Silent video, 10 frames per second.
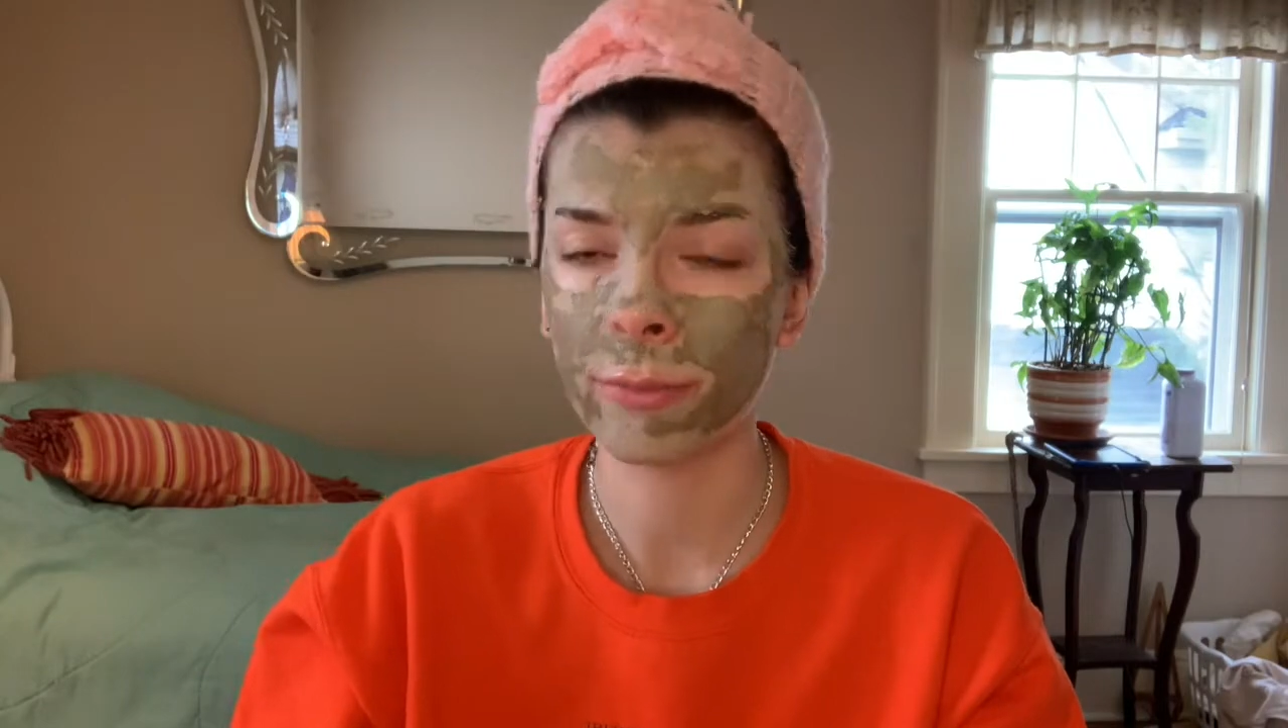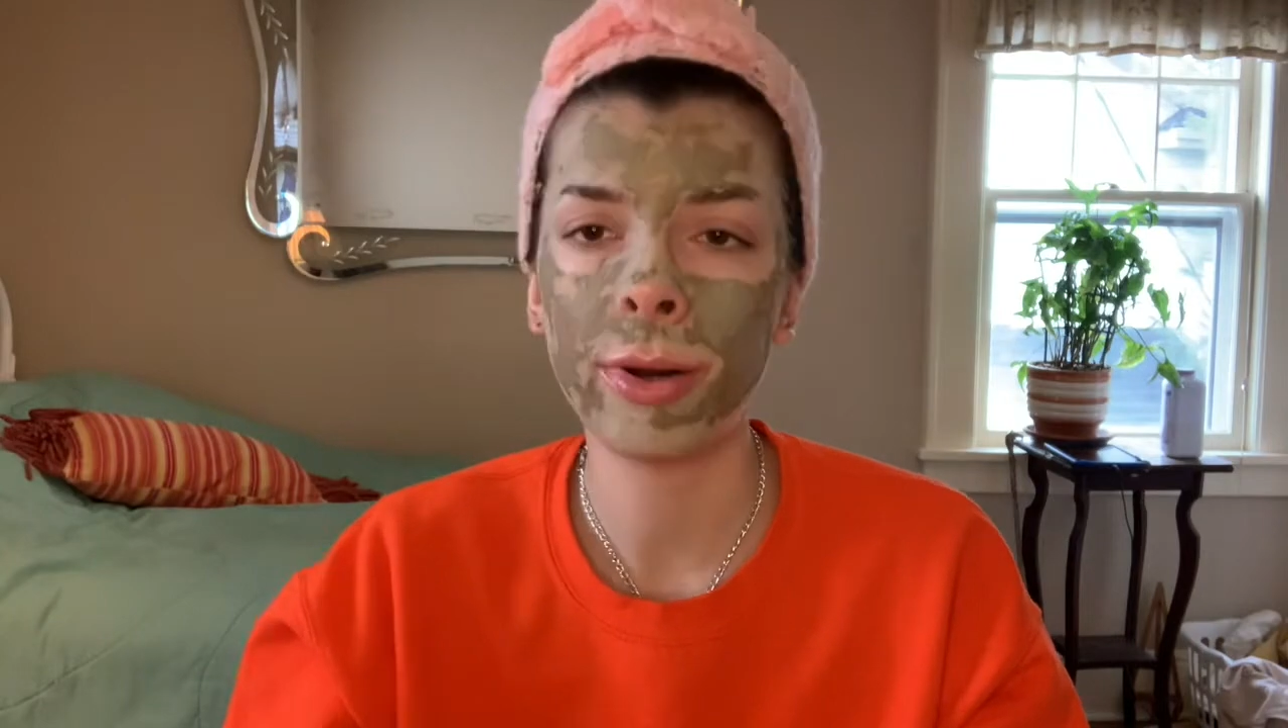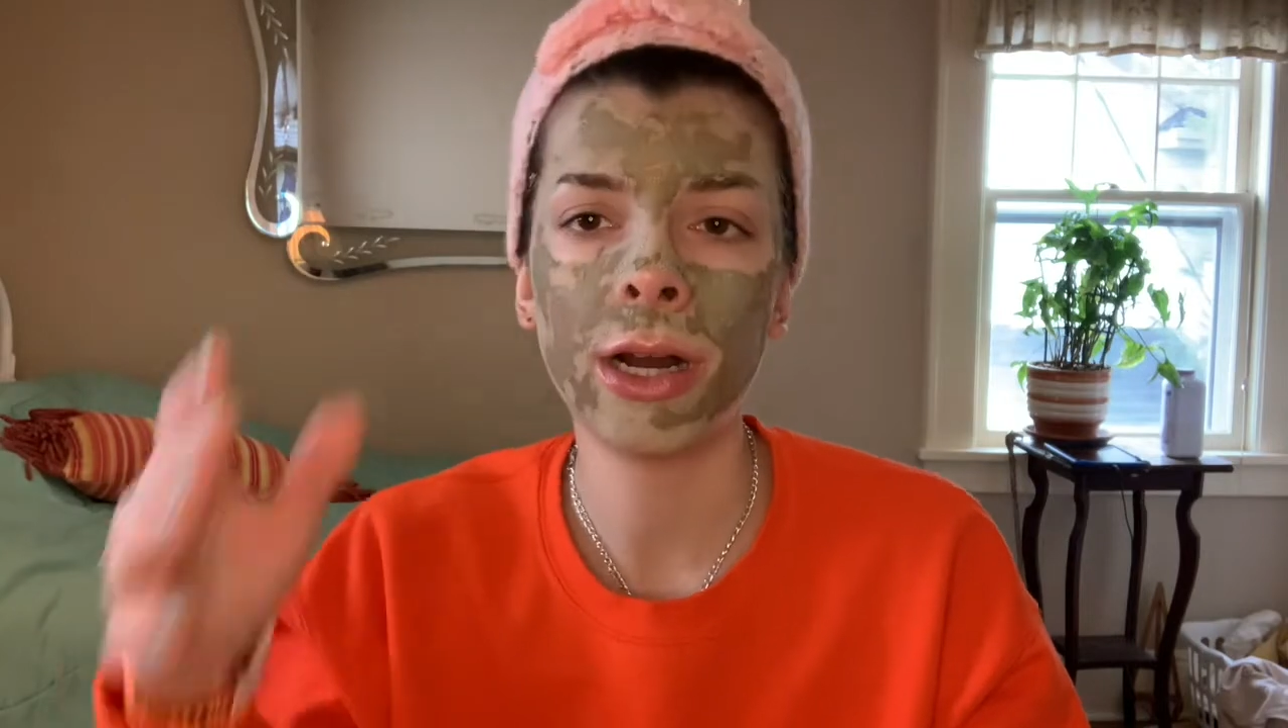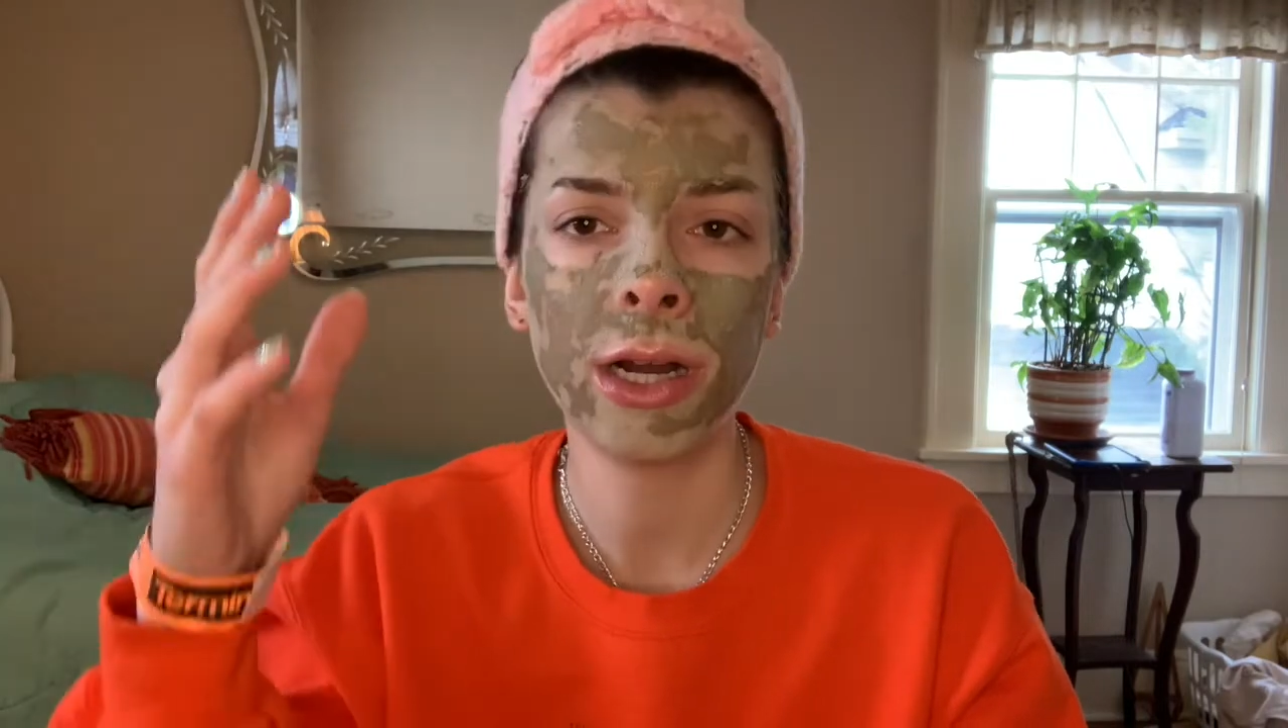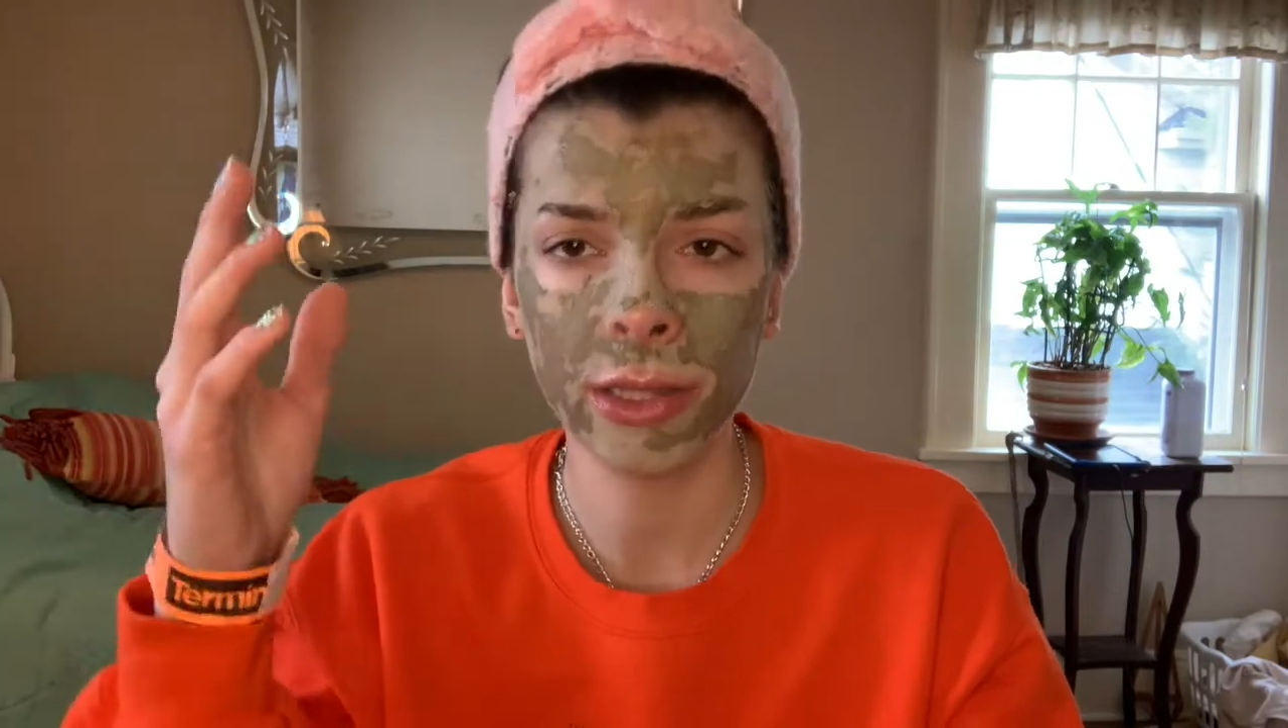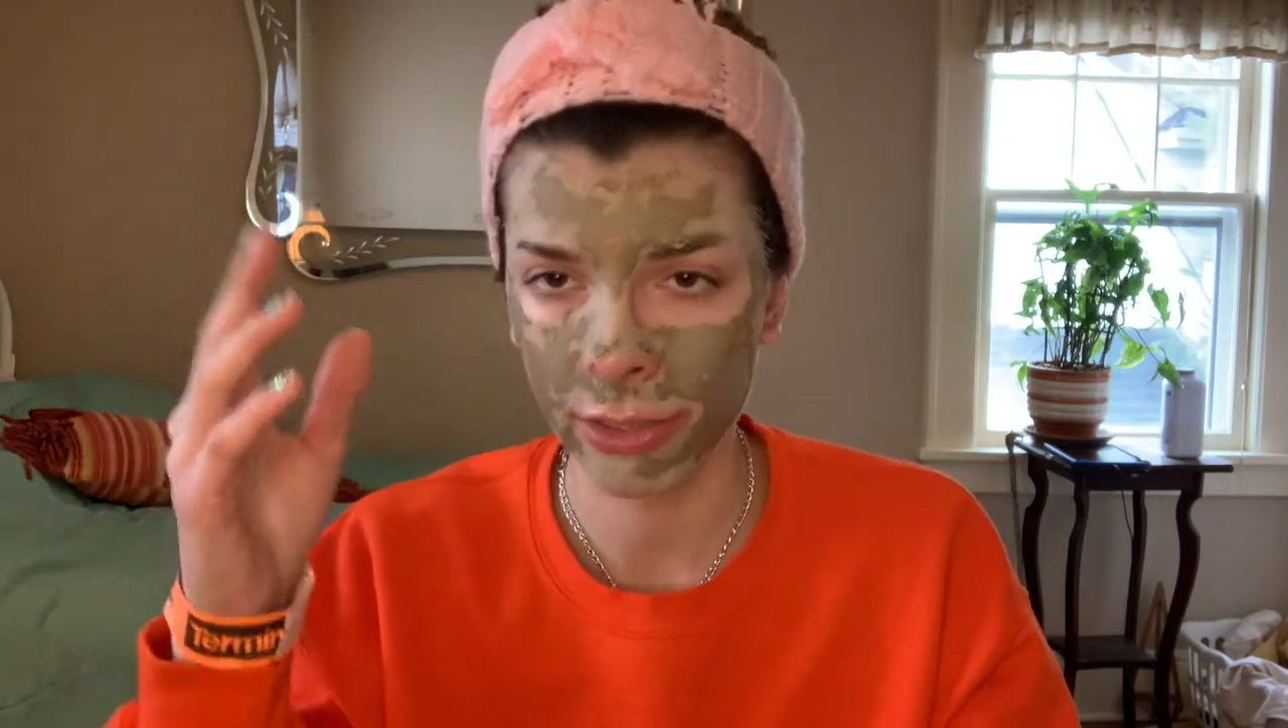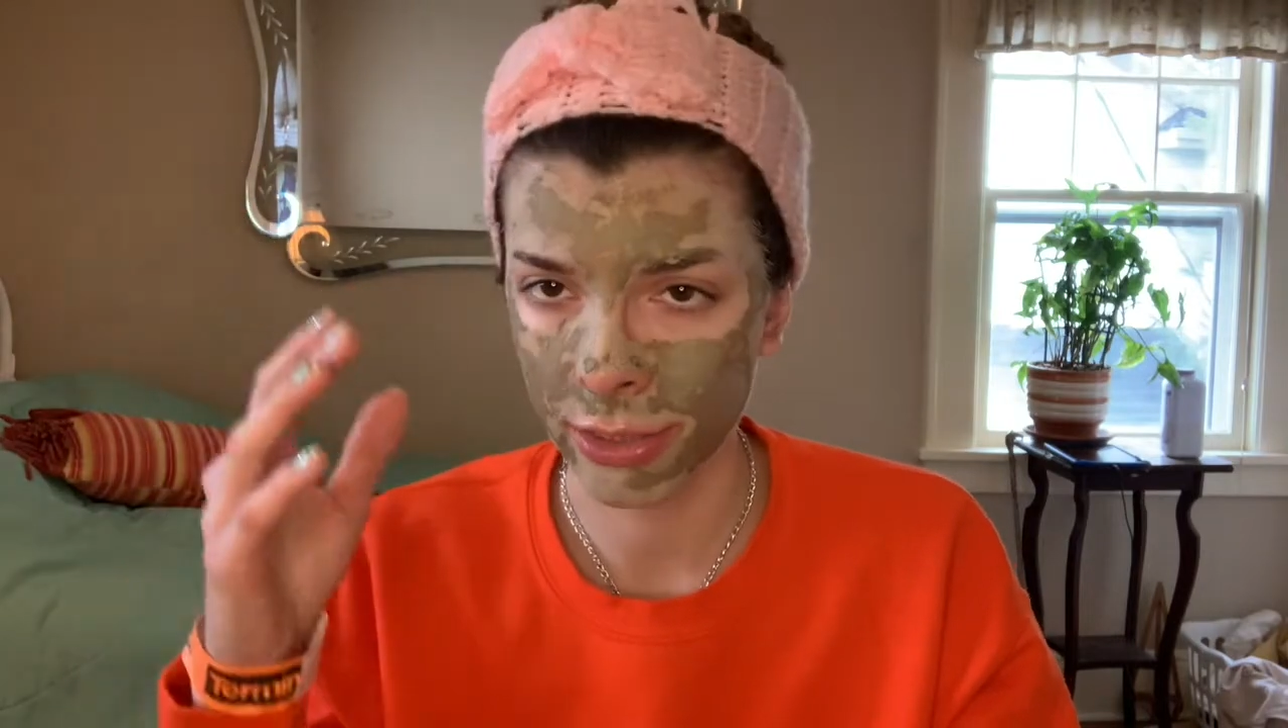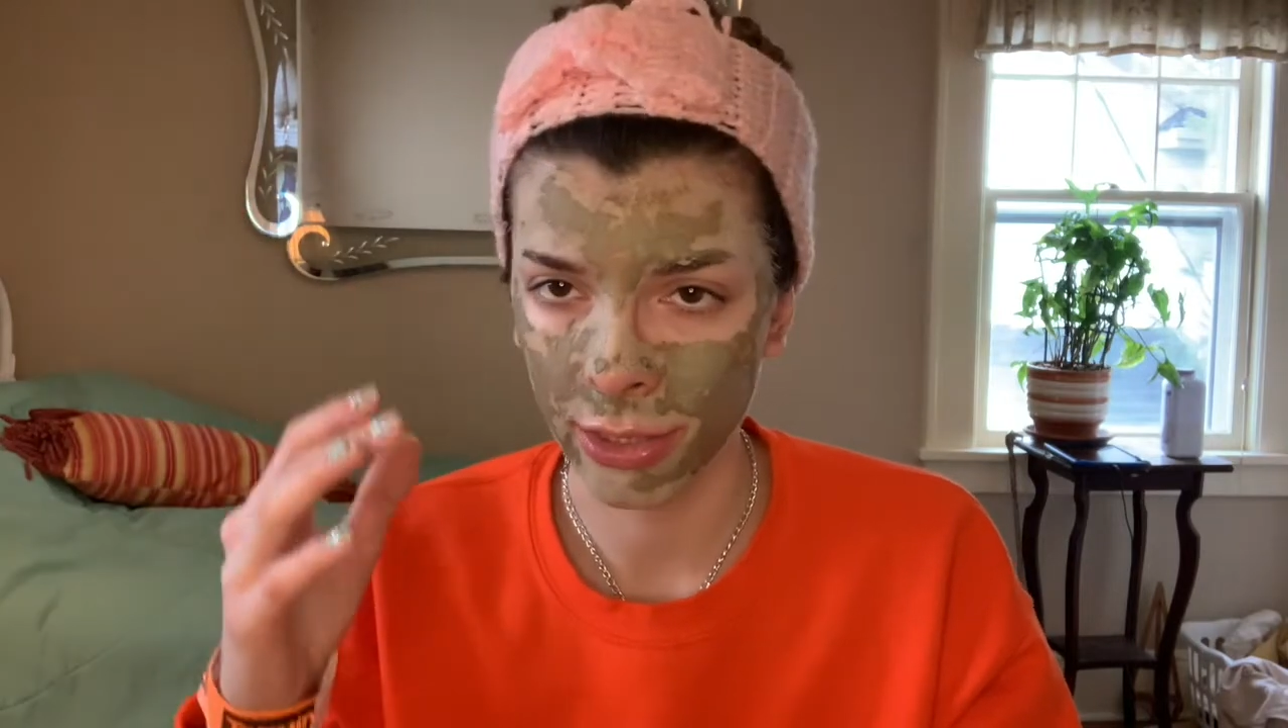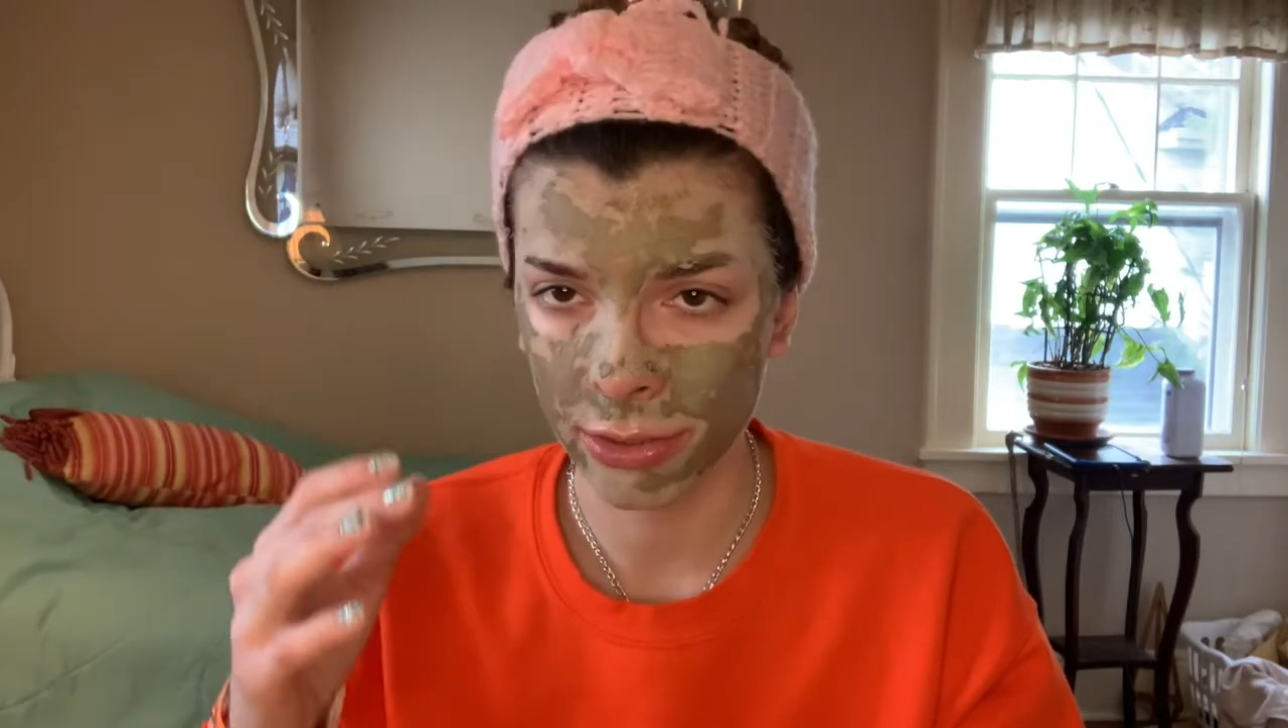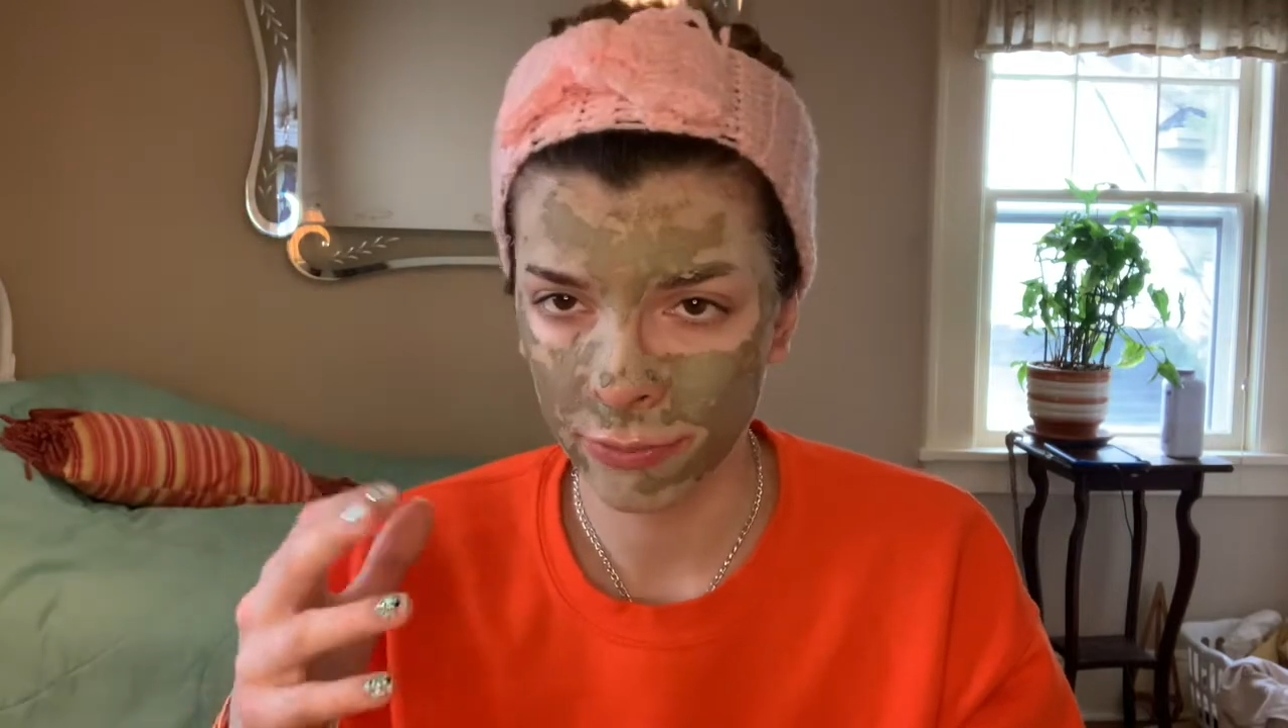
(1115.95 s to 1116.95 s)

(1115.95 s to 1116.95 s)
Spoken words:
politics,